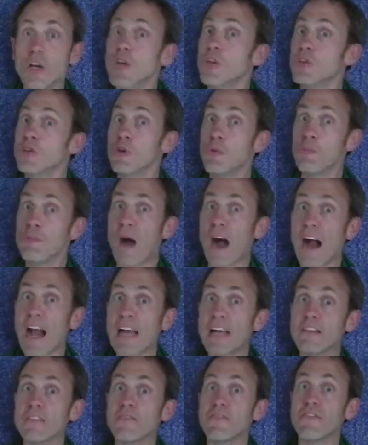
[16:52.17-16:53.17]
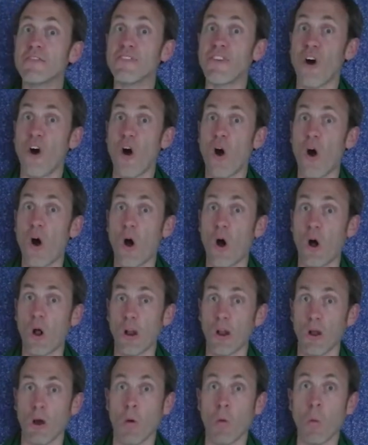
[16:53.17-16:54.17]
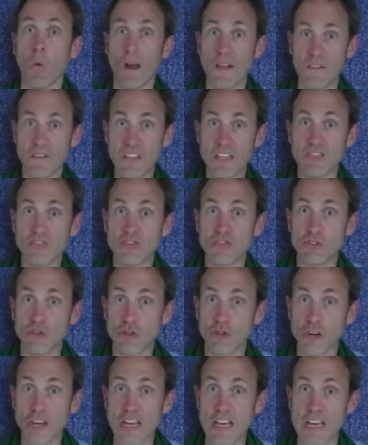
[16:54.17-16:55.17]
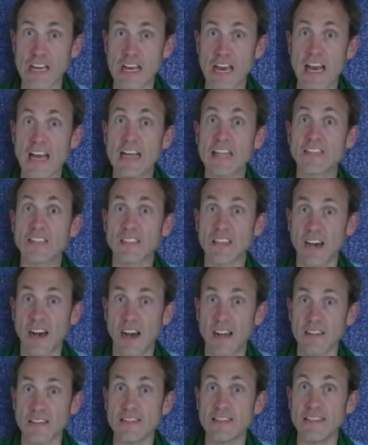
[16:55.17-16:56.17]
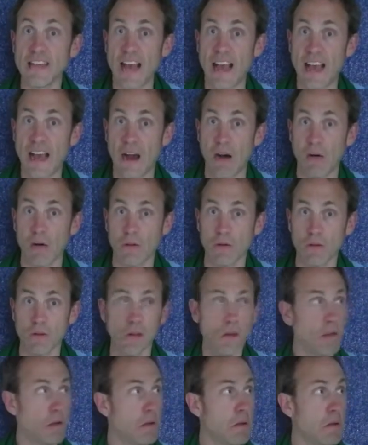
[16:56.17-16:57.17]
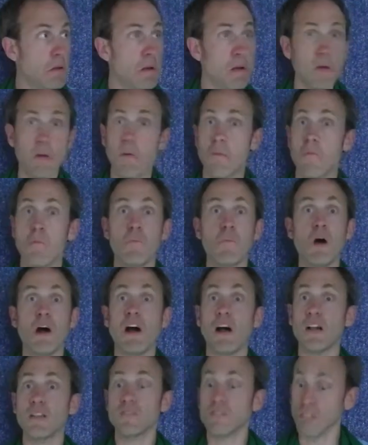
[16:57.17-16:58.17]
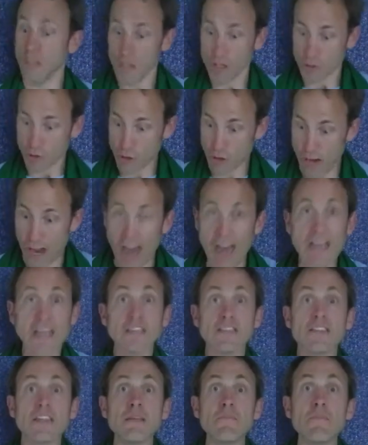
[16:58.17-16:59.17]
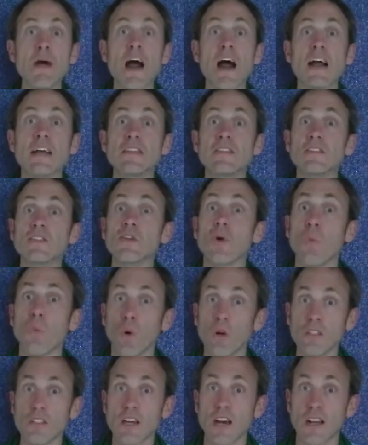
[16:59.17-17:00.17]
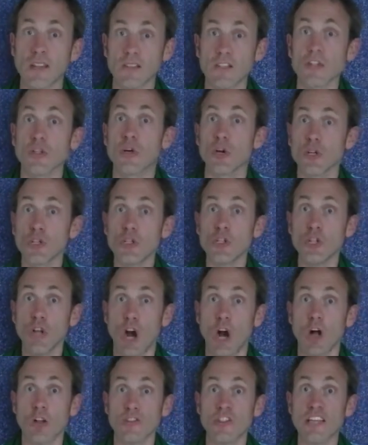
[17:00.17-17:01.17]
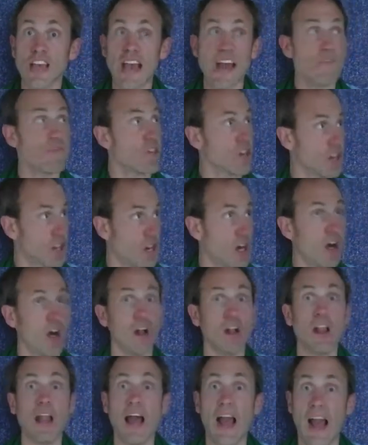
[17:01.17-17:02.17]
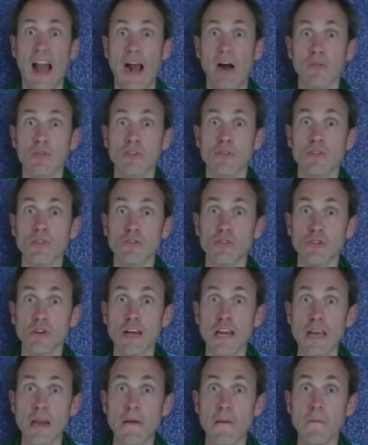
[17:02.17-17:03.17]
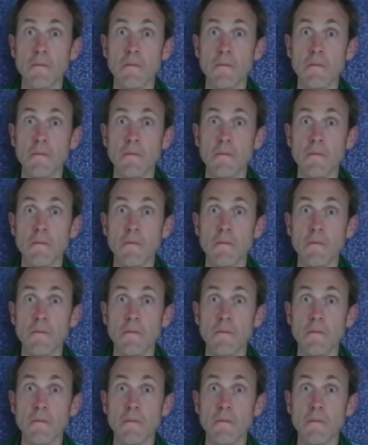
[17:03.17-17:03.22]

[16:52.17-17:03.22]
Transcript: You might fall when this tree is cut down." But try as he might, the woodcutter could not get the girl out of the tree.